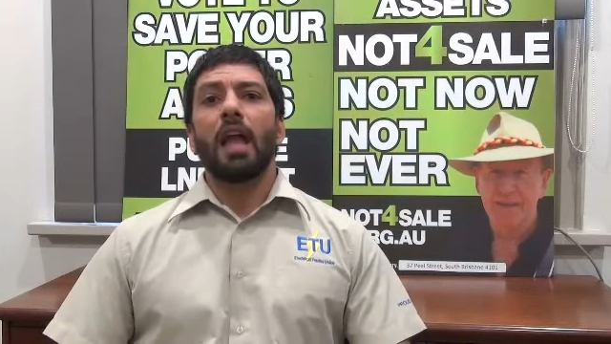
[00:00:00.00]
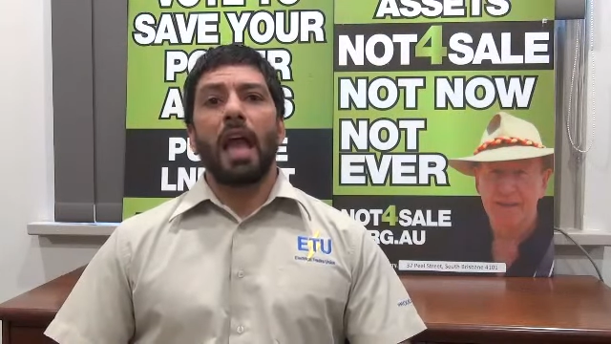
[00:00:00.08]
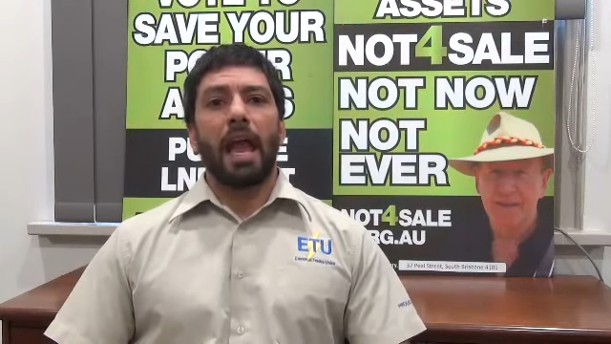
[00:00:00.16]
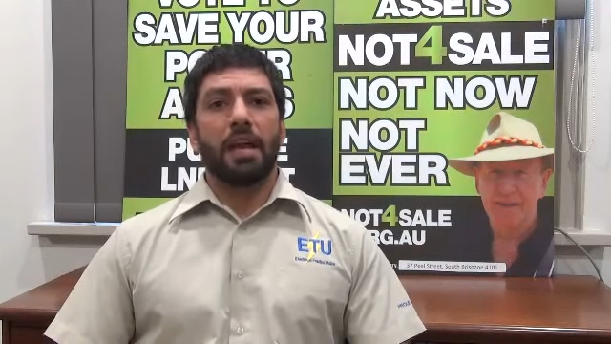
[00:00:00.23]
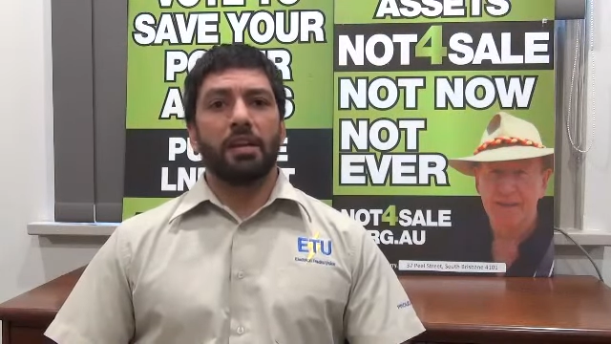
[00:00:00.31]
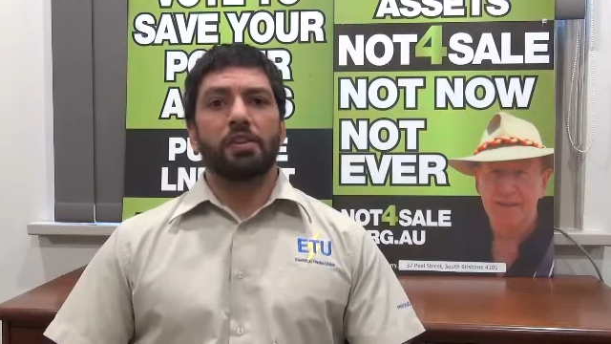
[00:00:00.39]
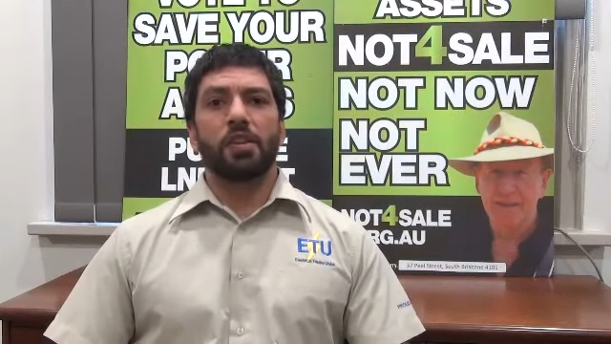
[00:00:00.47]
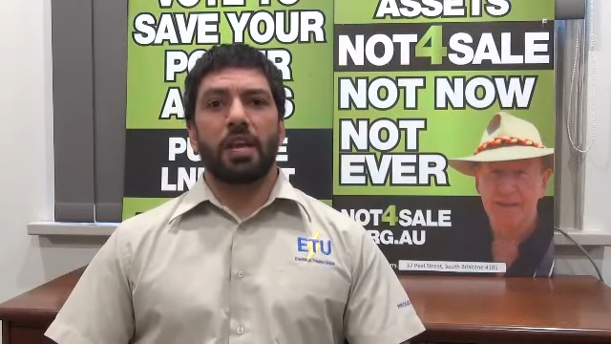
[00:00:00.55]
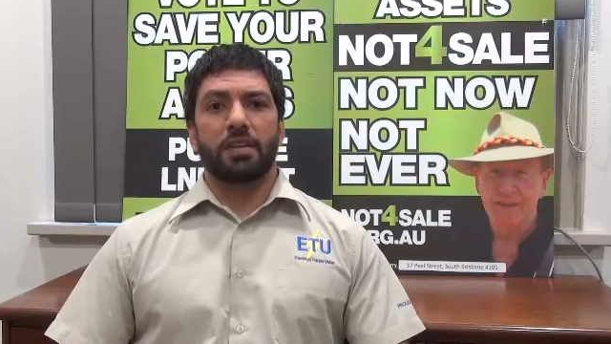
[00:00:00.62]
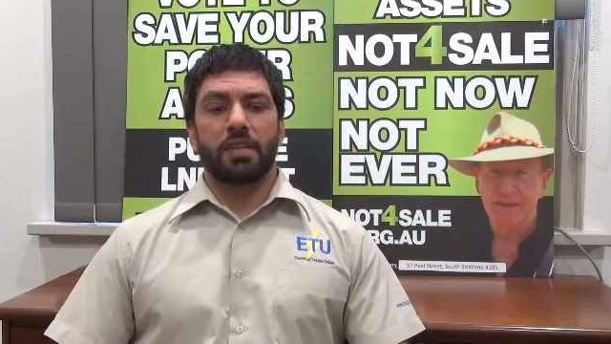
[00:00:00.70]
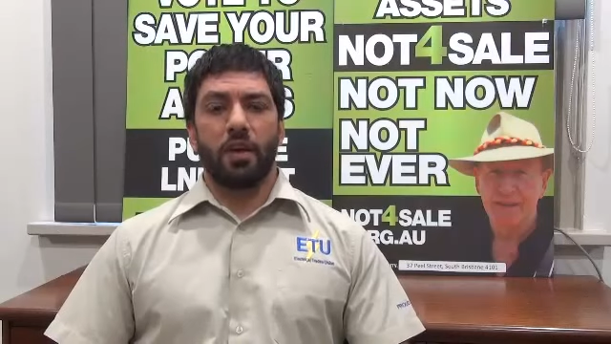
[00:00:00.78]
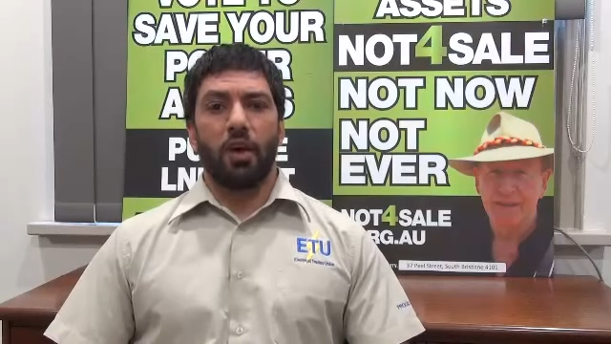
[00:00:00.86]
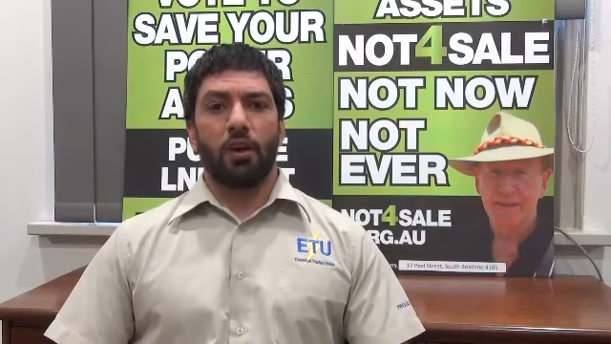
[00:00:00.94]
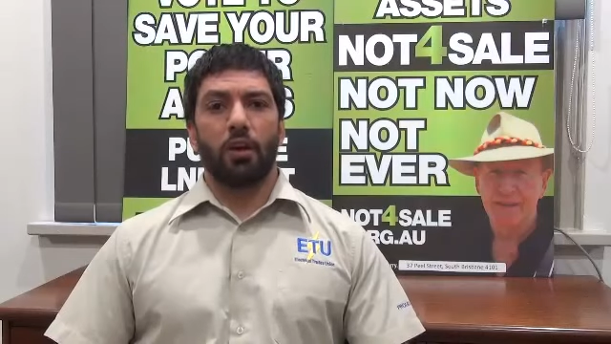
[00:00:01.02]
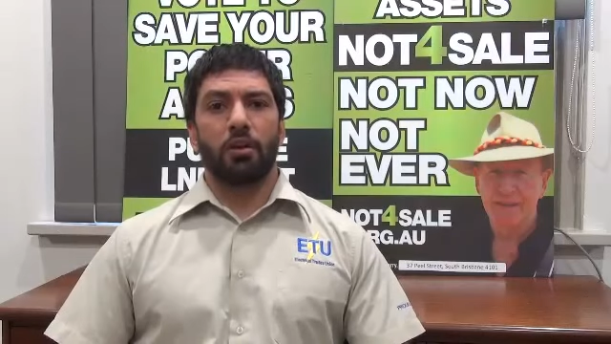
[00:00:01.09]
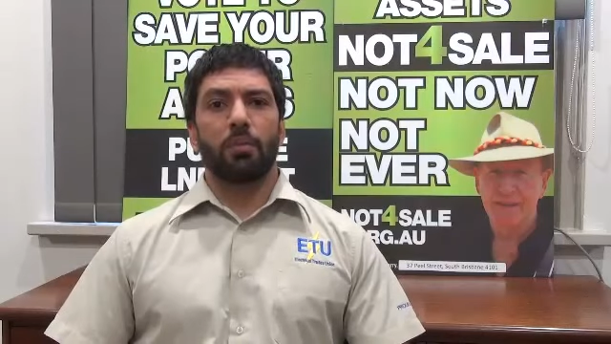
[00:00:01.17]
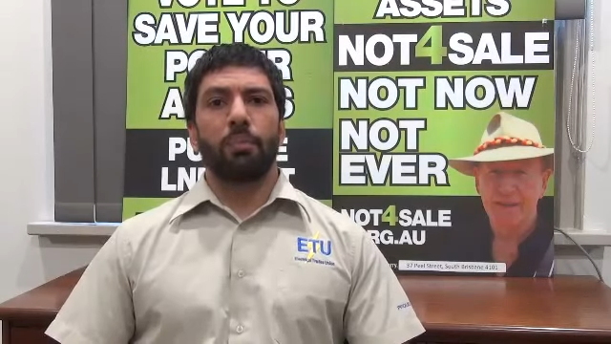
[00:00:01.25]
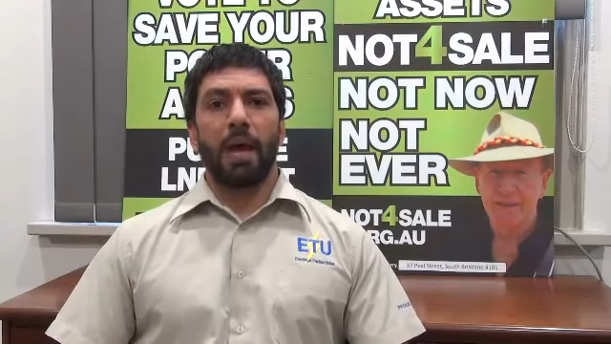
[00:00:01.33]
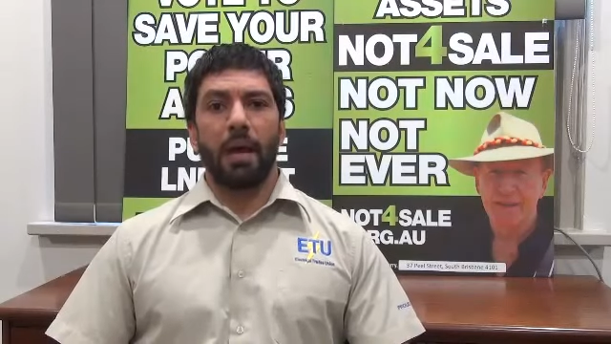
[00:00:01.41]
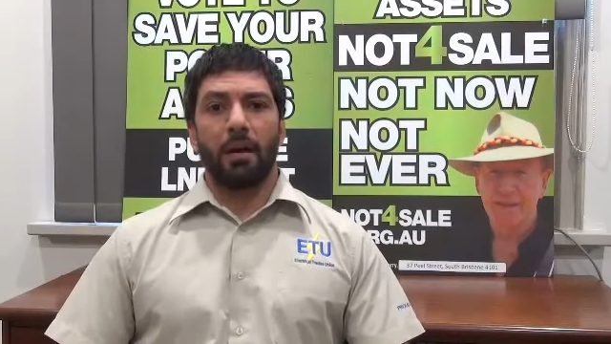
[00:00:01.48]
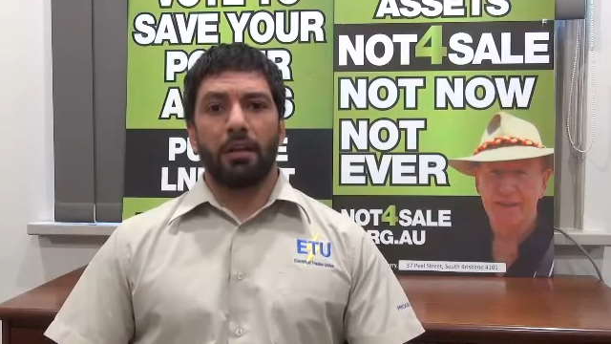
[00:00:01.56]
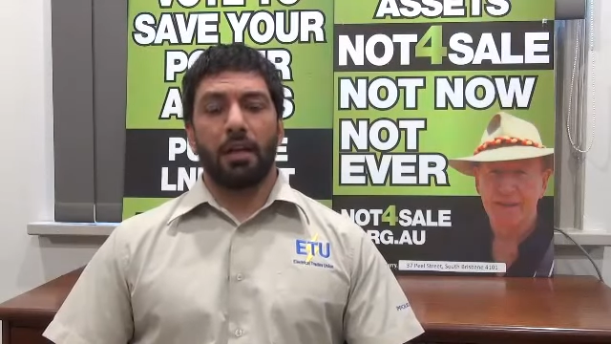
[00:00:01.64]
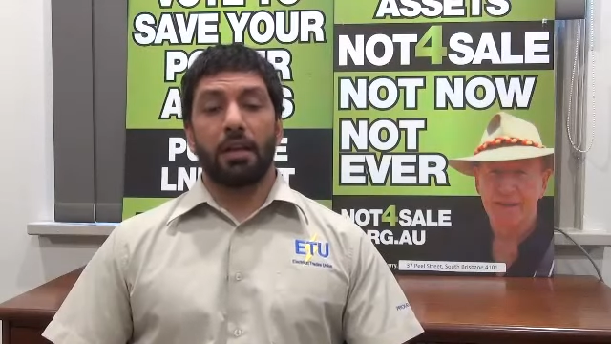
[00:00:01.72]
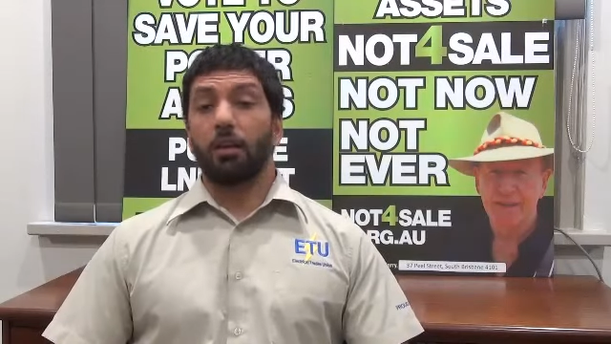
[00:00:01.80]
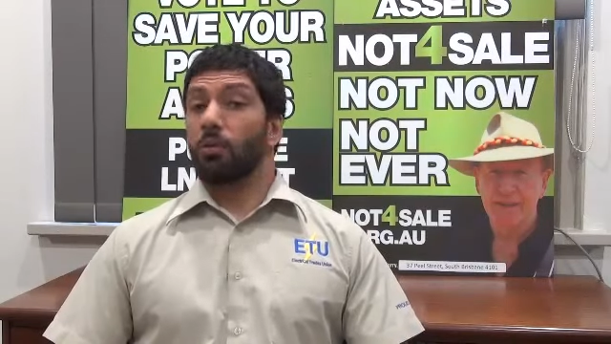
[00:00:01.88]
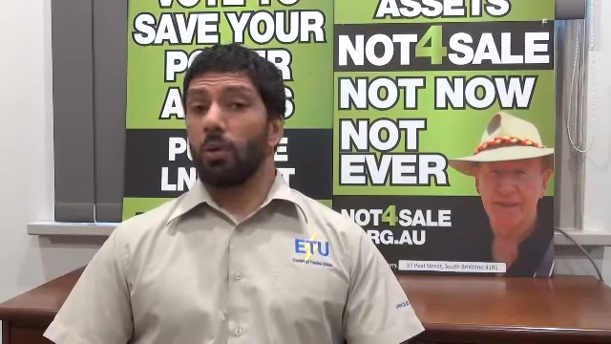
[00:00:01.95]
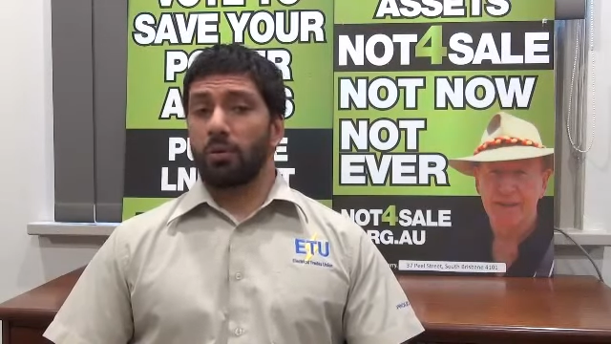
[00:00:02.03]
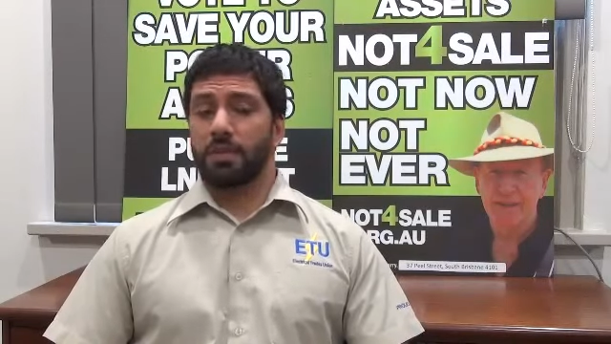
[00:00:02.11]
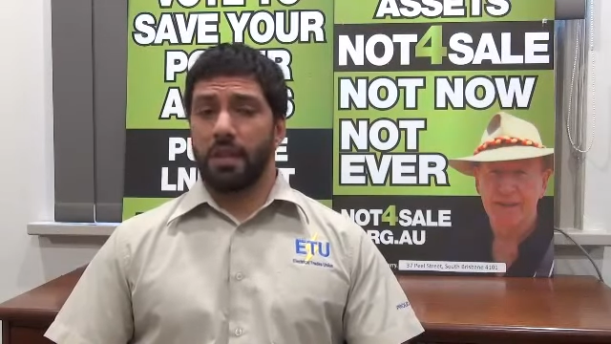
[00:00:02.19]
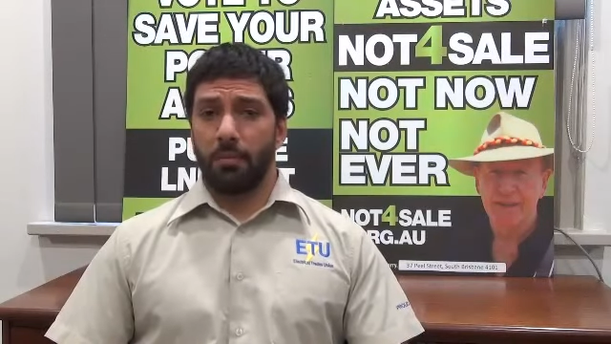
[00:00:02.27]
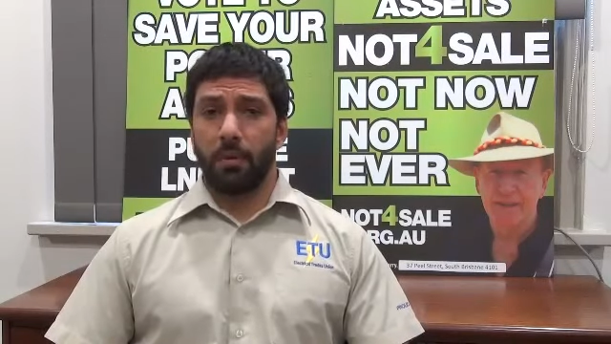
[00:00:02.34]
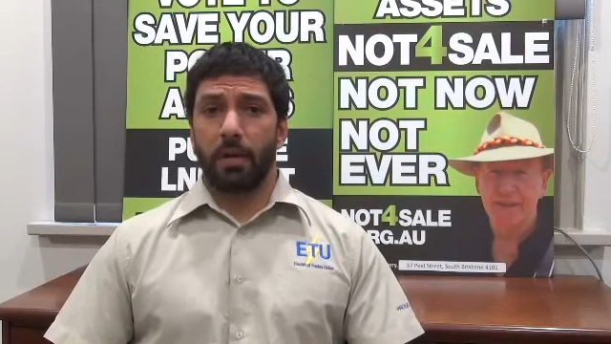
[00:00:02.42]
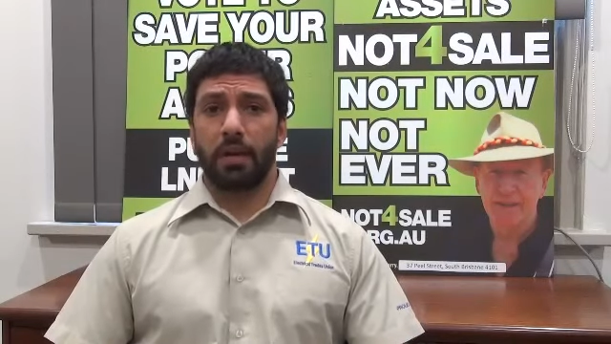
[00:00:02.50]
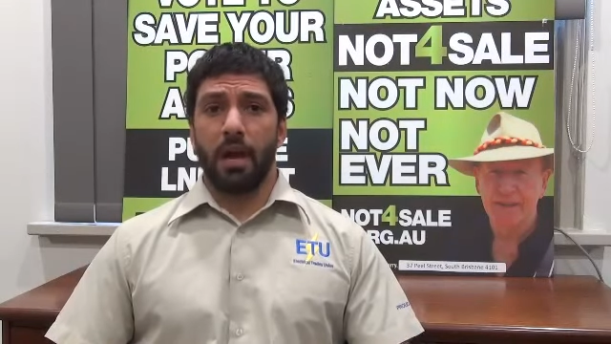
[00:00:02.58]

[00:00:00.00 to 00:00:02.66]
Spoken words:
Energex, Ergon and Powerlink are all separate